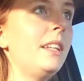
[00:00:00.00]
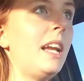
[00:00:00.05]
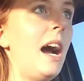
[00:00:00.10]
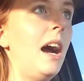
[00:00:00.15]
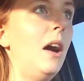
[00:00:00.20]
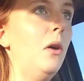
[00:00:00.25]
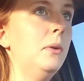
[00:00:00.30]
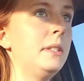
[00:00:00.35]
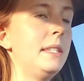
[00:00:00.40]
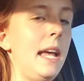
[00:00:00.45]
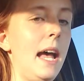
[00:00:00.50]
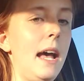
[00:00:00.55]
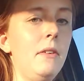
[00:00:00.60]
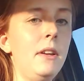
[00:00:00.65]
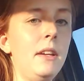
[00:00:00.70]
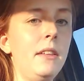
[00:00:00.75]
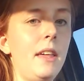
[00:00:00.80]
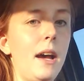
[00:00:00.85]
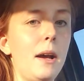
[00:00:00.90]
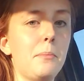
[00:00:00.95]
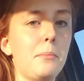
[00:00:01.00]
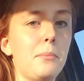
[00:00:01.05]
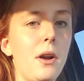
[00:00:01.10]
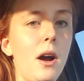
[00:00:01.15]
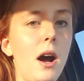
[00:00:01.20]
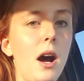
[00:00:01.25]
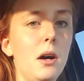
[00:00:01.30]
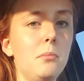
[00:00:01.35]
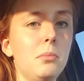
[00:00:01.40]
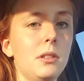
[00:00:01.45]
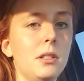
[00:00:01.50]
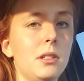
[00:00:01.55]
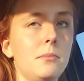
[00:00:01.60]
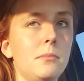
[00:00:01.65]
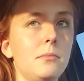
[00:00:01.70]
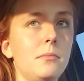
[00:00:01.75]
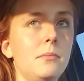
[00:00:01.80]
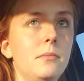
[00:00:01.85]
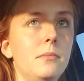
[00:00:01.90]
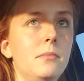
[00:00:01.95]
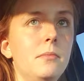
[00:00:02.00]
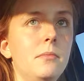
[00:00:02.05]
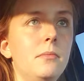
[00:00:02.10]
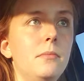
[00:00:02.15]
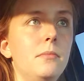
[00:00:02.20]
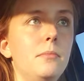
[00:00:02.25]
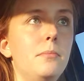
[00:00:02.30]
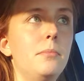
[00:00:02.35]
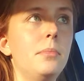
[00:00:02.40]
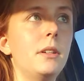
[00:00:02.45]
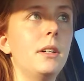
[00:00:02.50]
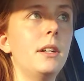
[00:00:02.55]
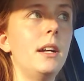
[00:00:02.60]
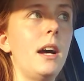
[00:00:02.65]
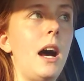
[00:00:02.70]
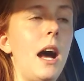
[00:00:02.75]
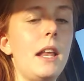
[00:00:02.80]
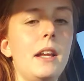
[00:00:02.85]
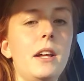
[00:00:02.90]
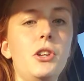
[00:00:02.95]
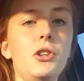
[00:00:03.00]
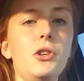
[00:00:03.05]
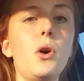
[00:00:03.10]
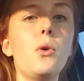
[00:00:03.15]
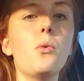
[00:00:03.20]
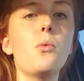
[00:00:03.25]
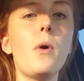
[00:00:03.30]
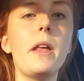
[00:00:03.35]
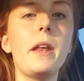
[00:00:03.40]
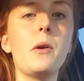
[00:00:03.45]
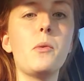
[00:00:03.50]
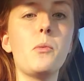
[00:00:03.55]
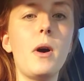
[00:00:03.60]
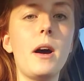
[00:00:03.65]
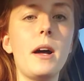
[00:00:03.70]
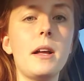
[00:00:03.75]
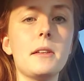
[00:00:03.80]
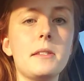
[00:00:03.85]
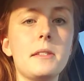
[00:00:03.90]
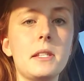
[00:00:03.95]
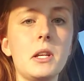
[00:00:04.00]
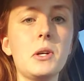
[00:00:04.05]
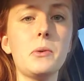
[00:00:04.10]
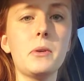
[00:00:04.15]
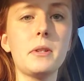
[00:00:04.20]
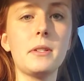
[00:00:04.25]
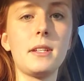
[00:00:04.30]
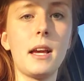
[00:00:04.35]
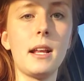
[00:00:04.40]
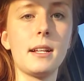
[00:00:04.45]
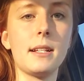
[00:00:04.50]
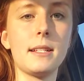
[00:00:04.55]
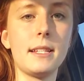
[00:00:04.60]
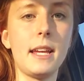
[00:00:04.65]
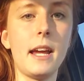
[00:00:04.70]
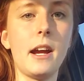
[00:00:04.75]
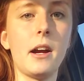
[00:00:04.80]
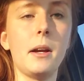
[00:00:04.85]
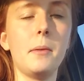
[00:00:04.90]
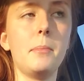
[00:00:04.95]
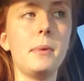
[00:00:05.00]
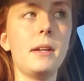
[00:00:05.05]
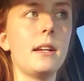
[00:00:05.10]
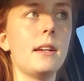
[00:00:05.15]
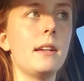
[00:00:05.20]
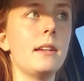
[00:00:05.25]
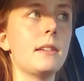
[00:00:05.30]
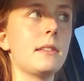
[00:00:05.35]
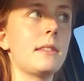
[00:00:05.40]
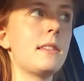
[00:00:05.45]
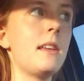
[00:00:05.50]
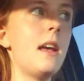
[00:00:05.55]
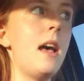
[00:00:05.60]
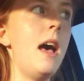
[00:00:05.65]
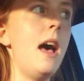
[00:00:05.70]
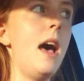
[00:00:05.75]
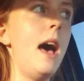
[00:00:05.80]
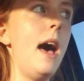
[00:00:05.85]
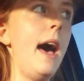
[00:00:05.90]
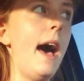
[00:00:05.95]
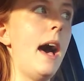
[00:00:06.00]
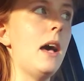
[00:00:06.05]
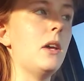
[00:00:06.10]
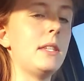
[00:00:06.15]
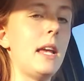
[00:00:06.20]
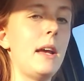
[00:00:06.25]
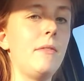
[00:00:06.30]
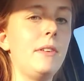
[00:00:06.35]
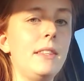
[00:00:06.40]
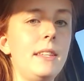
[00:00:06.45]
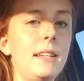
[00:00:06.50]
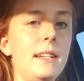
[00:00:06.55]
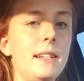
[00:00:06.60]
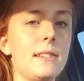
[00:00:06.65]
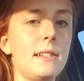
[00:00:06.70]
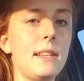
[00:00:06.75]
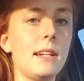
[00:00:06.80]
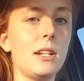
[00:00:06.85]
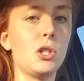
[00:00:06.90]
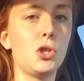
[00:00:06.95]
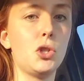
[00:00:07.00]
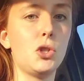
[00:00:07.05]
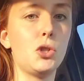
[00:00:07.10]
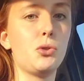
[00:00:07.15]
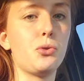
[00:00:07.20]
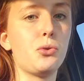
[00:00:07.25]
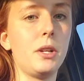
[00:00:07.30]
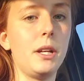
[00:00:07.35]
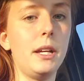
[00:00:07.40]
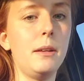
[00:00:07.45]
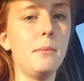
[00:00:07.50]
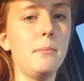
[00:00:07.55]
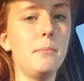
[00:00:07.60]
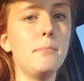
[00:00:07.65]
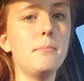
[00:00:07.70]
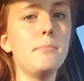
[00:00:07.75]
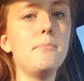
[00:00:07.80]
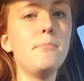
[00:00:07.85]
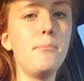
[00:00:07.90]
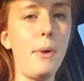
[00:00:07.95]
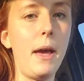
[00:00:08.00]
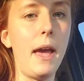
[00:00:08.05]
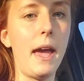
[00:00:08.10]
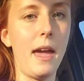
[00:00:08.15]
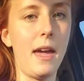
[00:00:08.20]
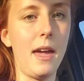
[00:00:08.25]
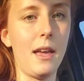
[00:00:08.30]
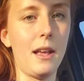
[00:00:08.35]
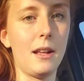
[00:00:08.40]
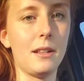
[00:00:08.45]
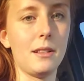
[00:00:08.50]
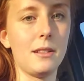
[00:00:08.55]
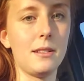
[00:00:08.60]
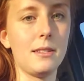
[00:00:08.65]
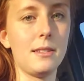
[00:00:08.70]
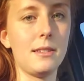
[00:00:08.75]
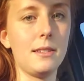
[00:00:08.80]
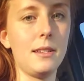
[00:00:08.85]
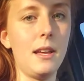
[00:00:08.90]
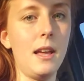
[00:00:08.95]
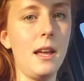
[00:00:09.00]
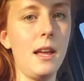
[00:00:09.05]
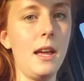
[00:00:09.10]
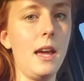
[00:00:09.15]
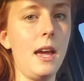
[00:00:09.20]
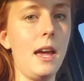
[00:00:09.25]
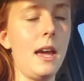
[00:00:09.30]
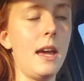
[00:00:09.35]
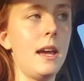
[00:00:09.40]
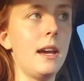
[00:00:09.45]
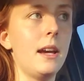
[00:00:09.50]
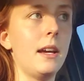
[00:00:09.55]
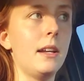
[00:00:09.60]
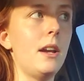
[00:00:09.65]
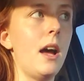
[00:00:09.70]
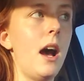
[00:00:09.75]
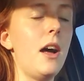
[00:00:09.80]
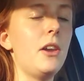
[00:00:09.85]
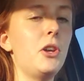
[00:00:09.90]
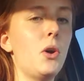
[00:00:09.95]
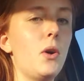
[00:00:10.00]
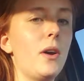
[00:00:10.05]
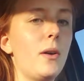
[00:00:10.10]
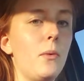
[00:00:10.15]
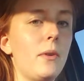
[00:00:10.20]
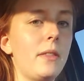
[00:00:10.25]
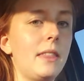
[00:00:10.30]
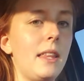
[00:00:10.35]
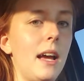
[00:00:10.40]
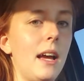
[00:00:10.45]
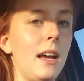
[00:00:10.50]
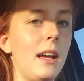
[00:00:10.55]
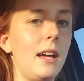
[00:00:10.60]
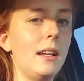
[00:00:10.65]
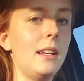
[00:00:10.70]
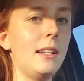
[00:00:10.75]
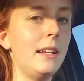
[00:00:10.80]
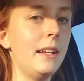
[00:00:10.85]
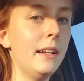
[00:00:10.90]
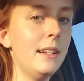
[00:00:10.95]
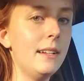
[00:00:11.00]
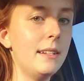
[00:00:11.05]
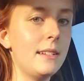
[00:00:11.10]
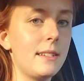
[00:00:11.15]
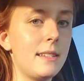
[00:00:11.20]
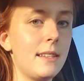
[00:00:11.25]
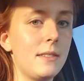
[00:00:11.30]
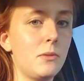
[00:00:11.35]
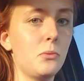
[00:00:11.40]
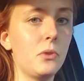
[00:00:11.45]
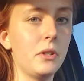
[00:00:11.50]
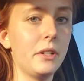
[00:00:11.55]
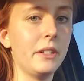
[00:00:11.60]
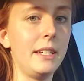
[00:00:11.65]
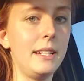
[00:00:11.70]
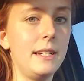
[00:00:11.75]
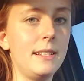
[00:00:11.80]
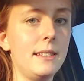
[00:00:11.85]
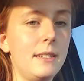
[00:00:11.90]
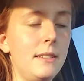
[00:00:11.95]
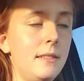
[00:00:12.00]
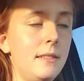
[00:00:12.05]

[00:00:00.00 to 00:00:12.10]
I was having that problem, but I didn't know what it was. So it was kind of scary because I was having these extreme pains, and not knowing what that is really